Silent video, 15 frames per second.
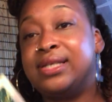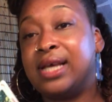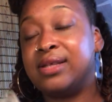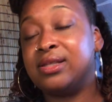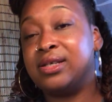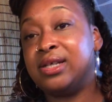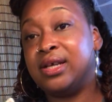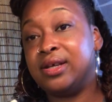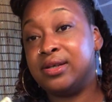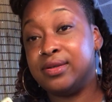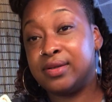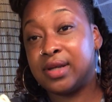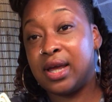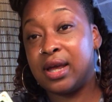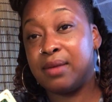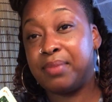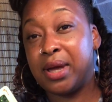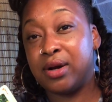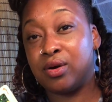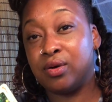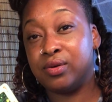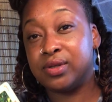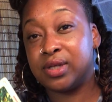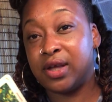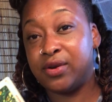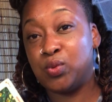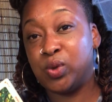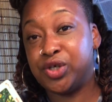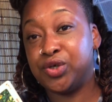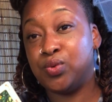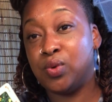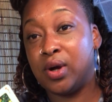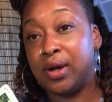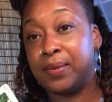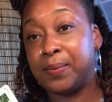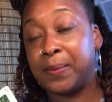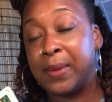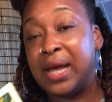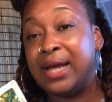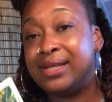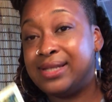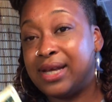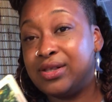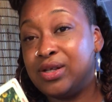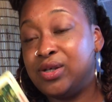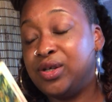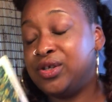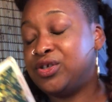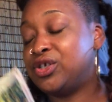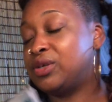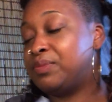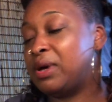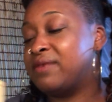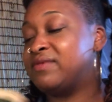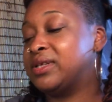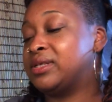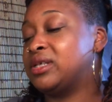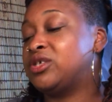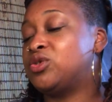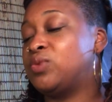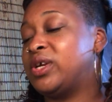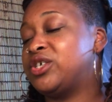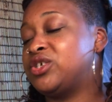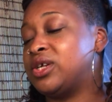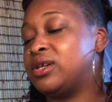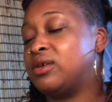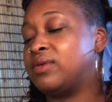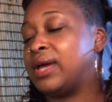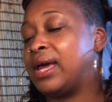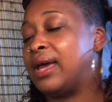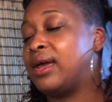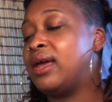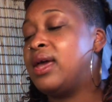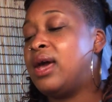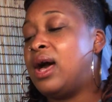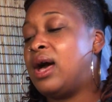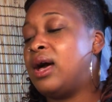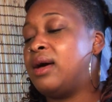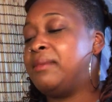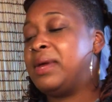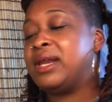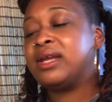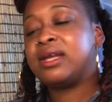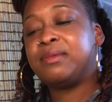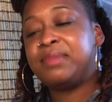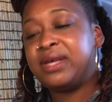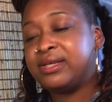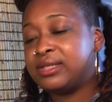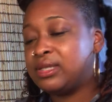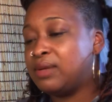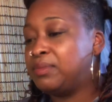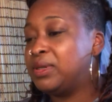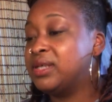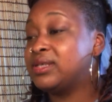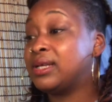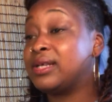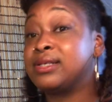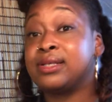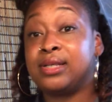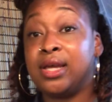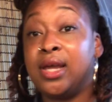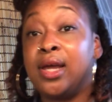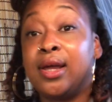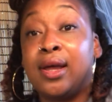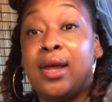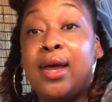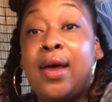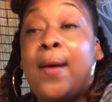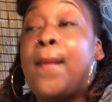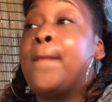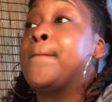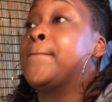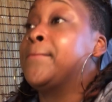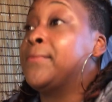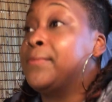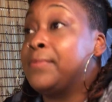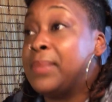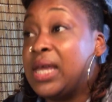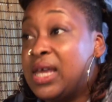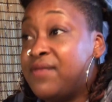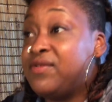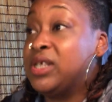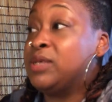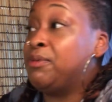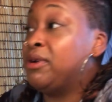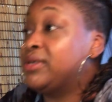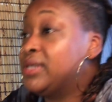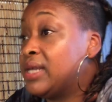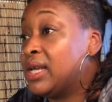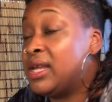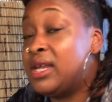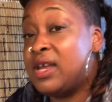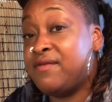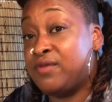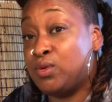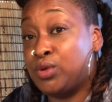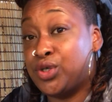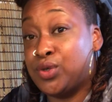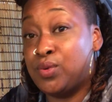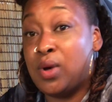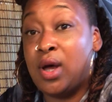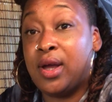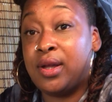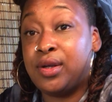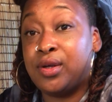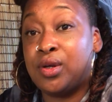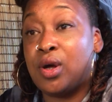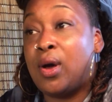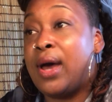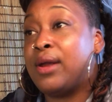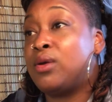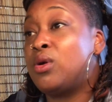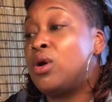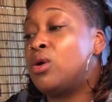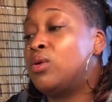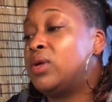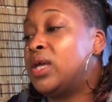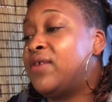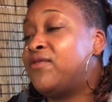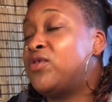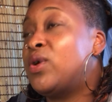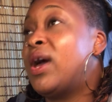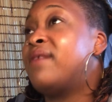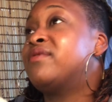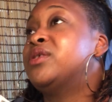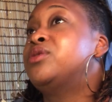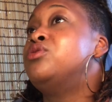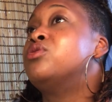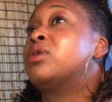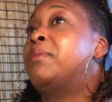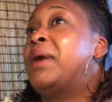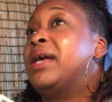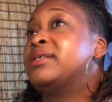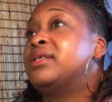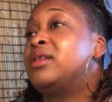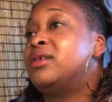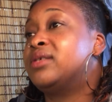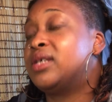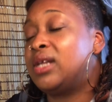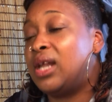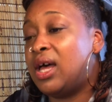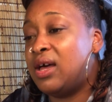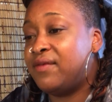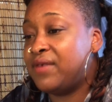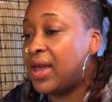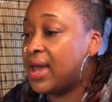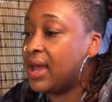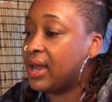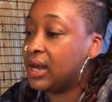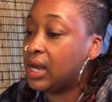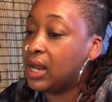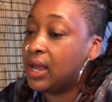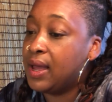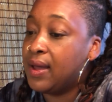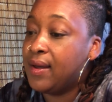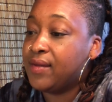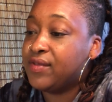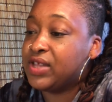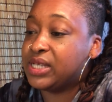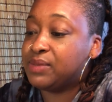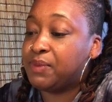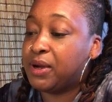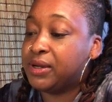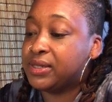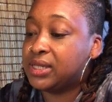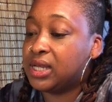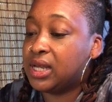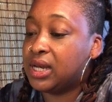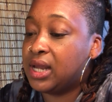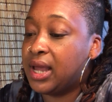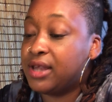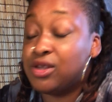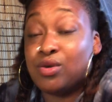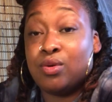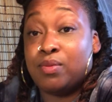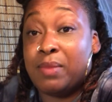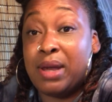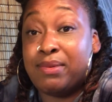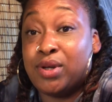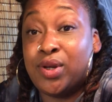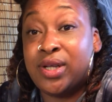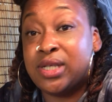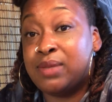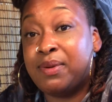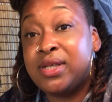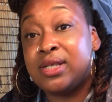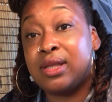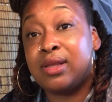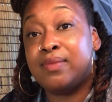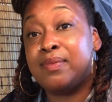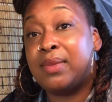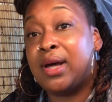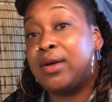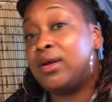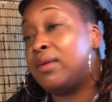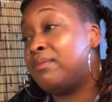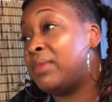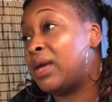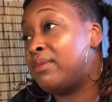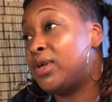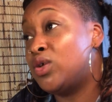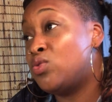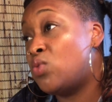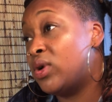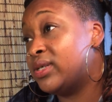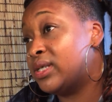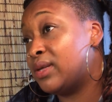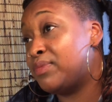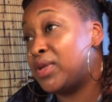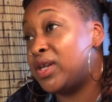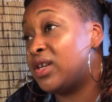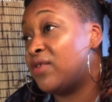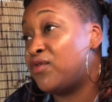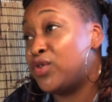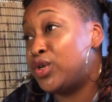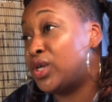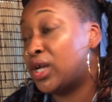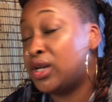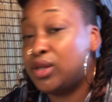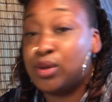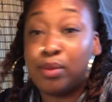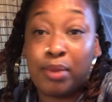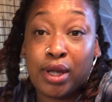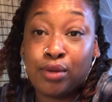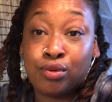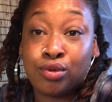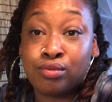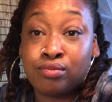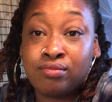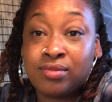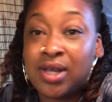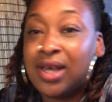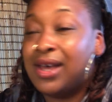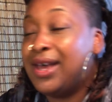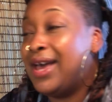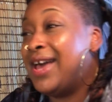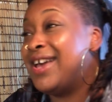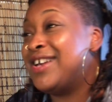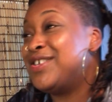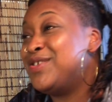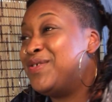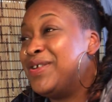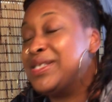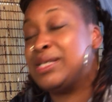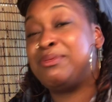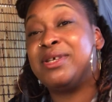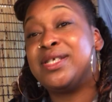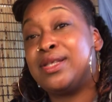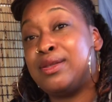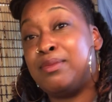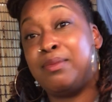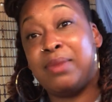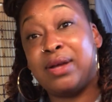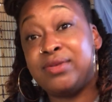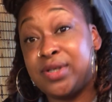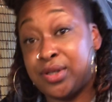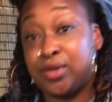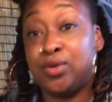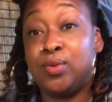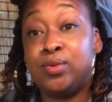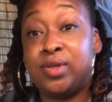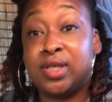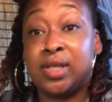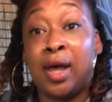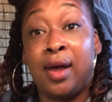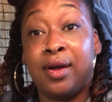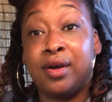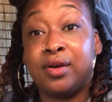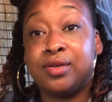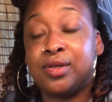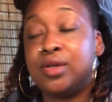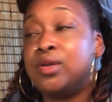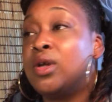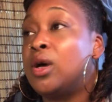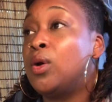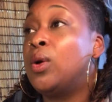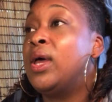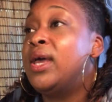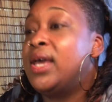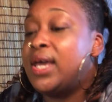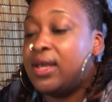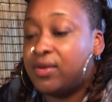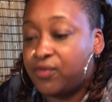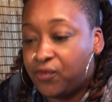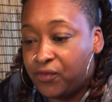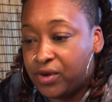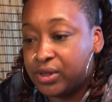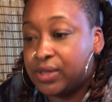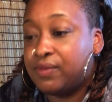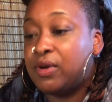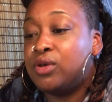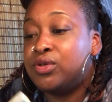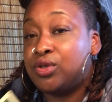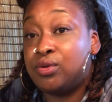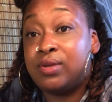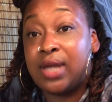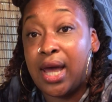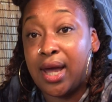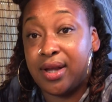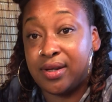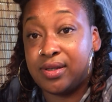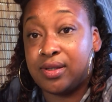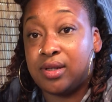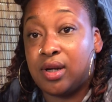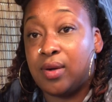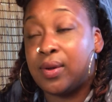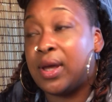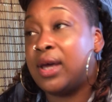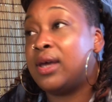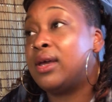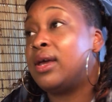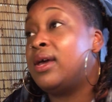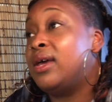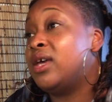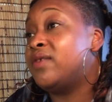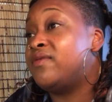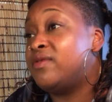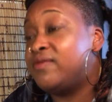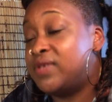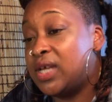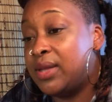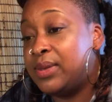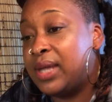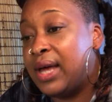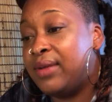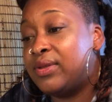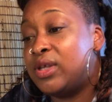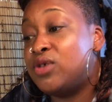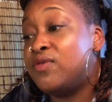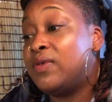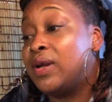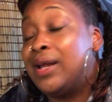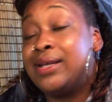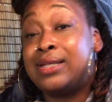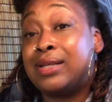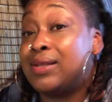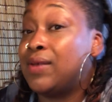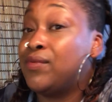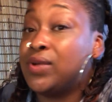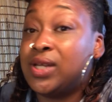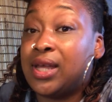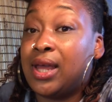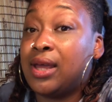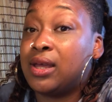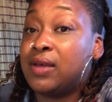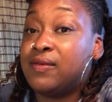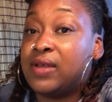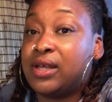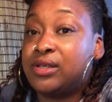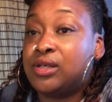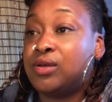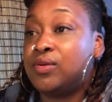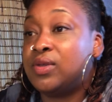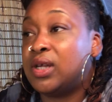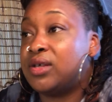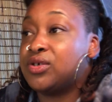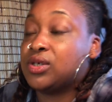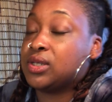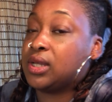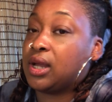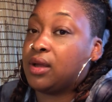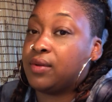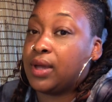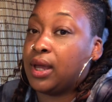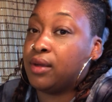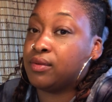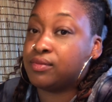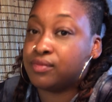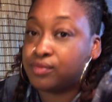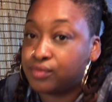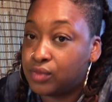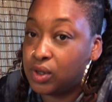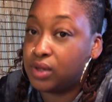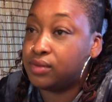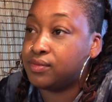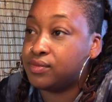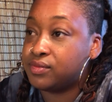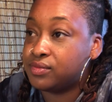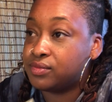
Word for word: take the lead. King of Pentacles, get what you want. Take the leadership of the situation, okay? Um, and it could be as simple as like seeing if this person can give you what you want. You know, I don't know if you have this new capacity to love and this person and you maybe you didn't speak to them about it maybe you want something different done in the bedroom and you didn't speak to them about these new desires you know it, first of all do that okay if you've done that then you realize that they really can't give that to you then it's just like okay well